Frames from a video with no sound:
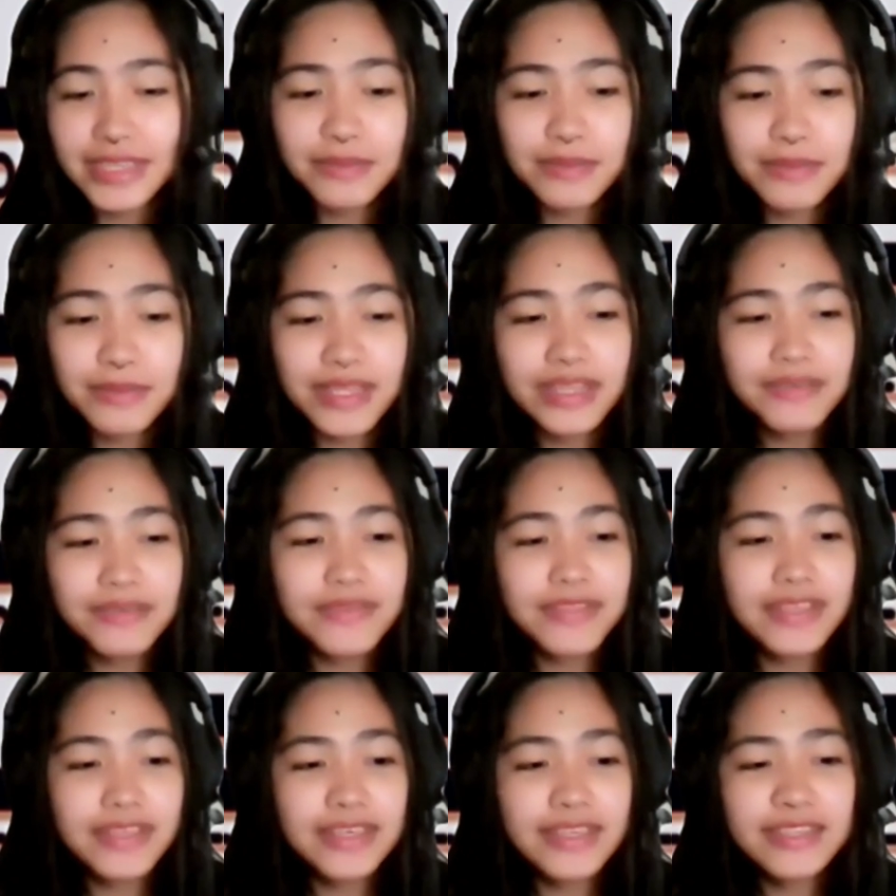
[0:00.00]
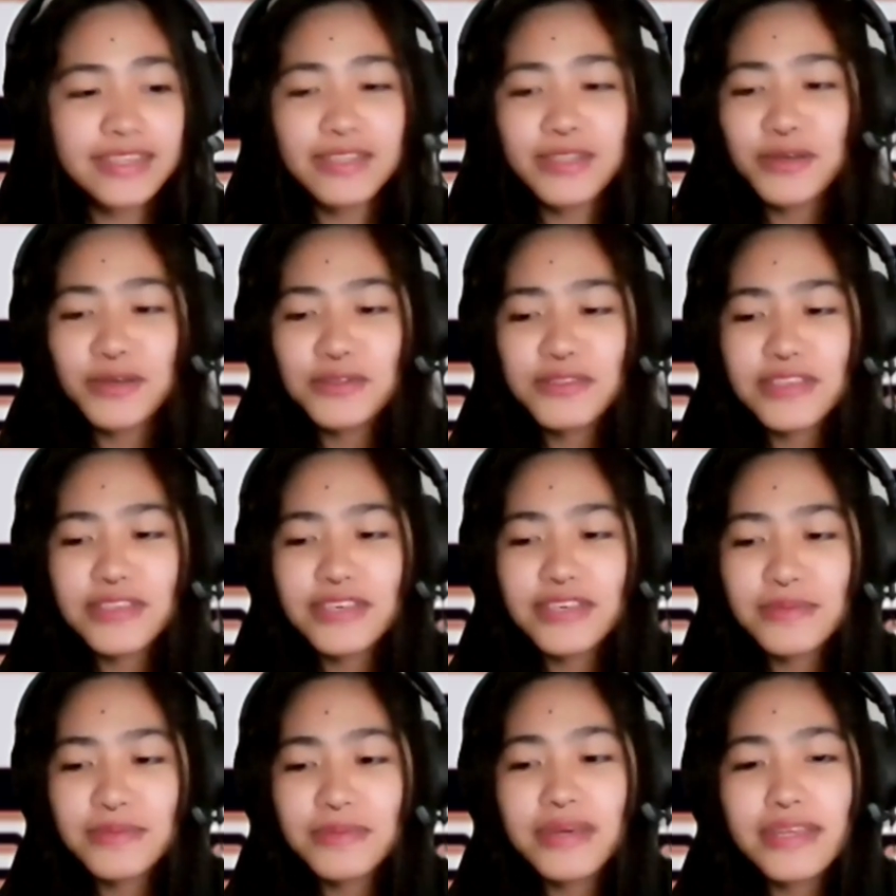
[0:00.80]
It might have taken a long
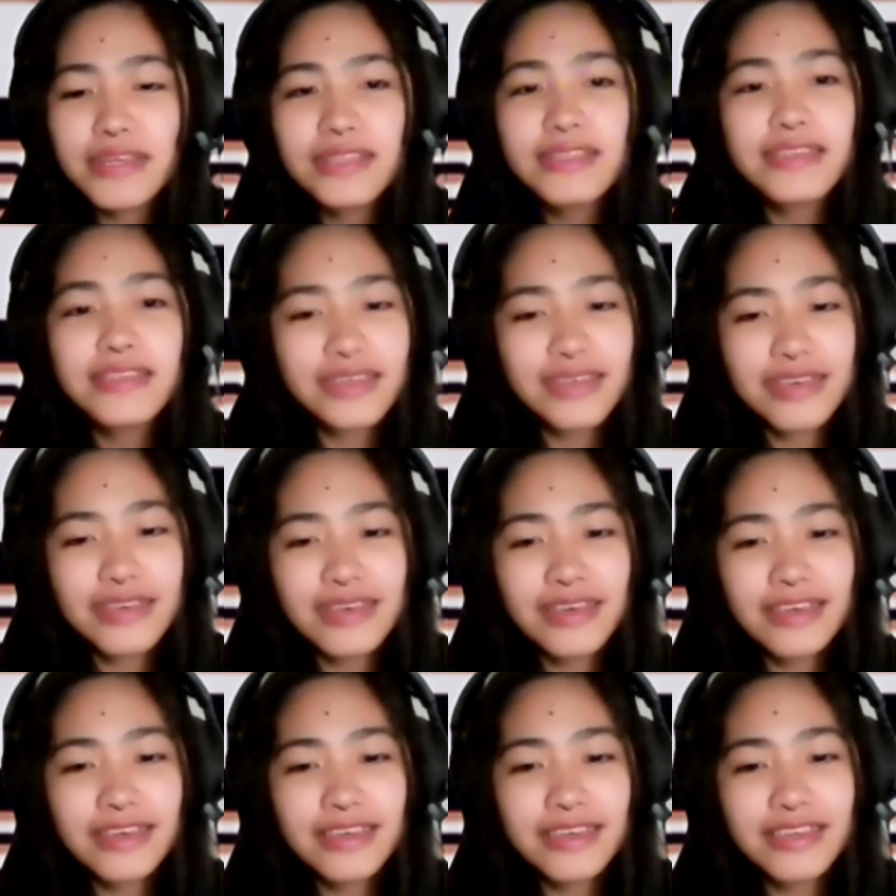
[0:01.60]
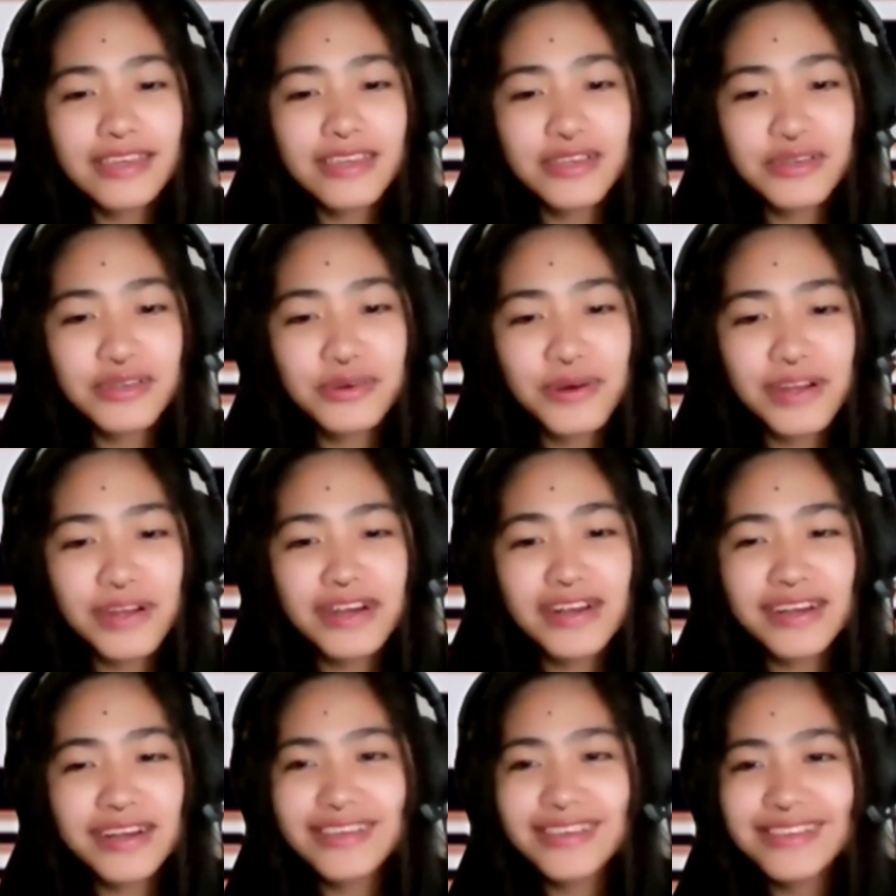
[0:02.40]
time, but here you
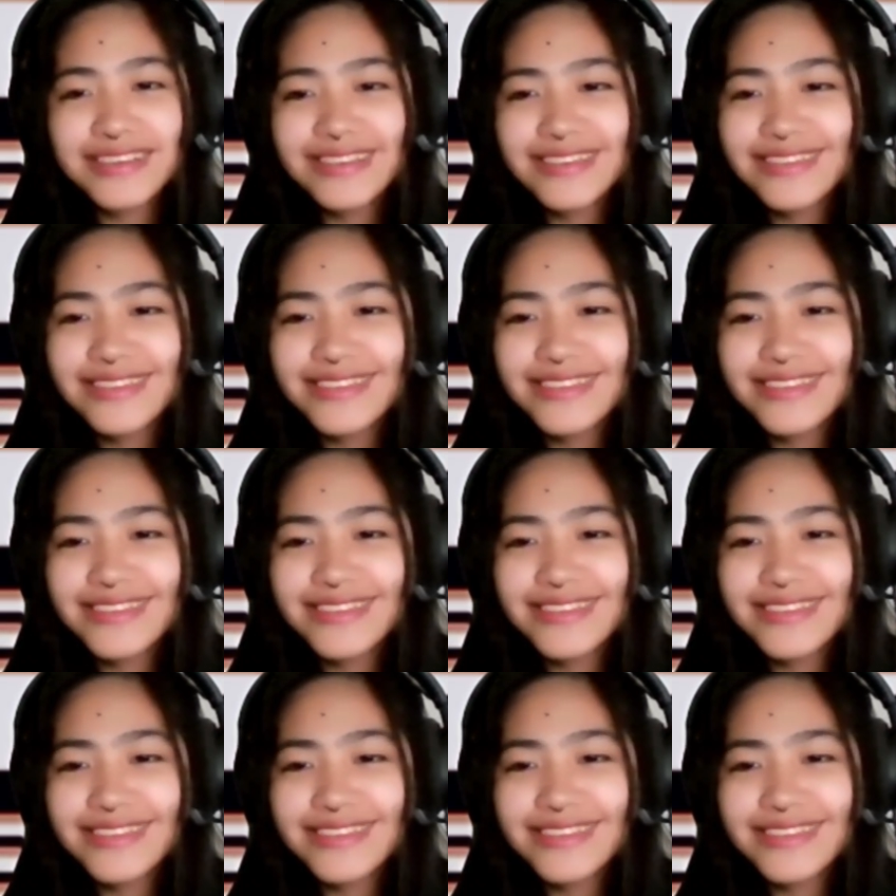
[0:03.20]
are.